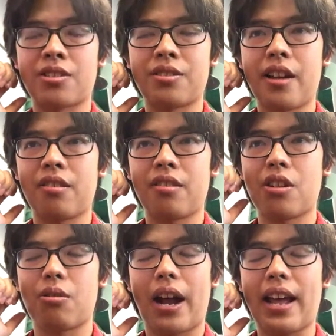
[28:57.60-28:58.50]
I don't know.
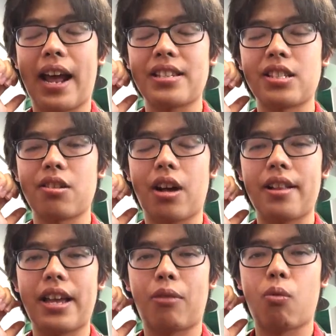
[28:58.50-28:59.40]
I still like
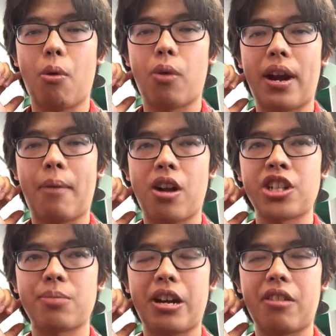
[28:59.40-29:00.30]
when I'm watching my
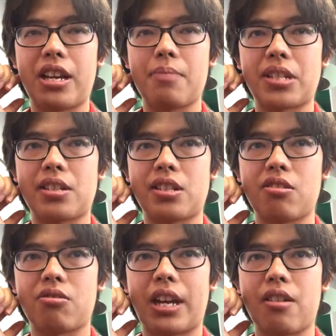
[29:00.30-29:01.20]
own games, I still
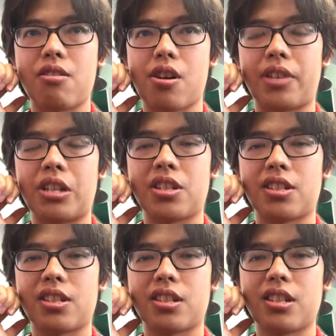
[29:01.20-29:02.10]
get nervous
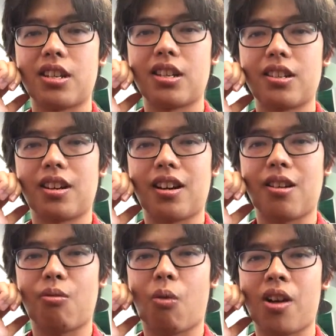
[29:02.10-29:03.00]

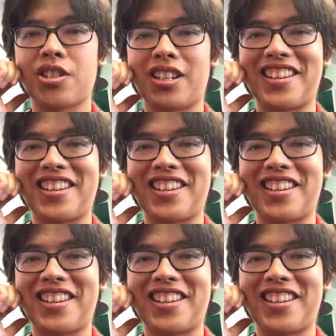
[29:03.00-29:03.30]
watching it,